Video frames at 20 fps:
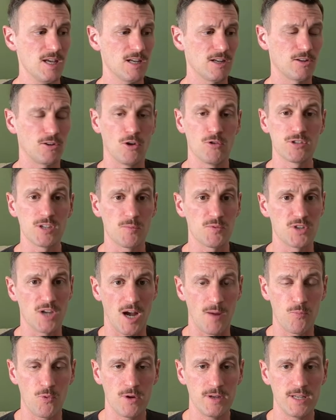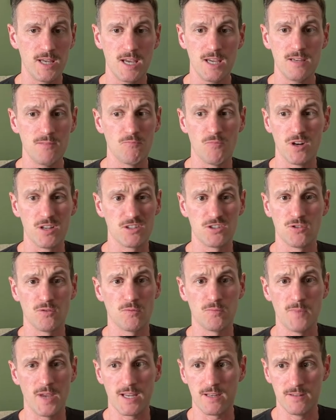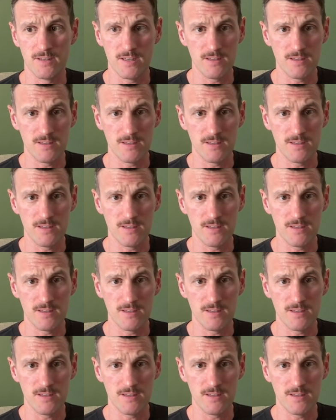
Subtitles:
close up shop one day, but she'll make